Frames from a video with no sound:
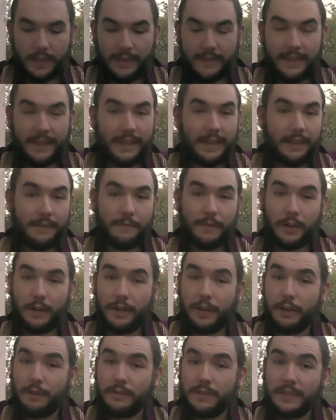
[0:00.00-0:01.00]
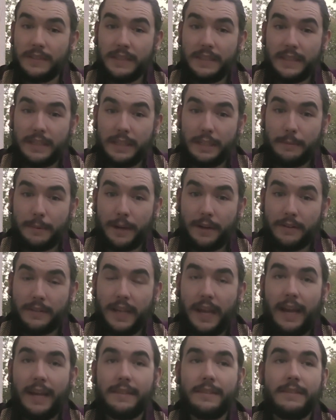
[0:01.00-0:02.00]
They get very OCD about
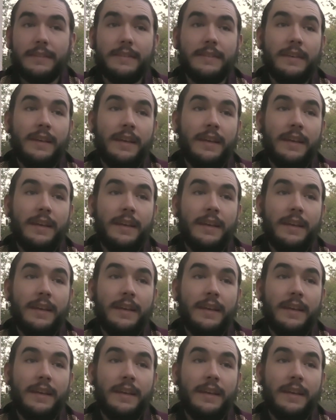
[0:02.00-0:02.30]
tasks,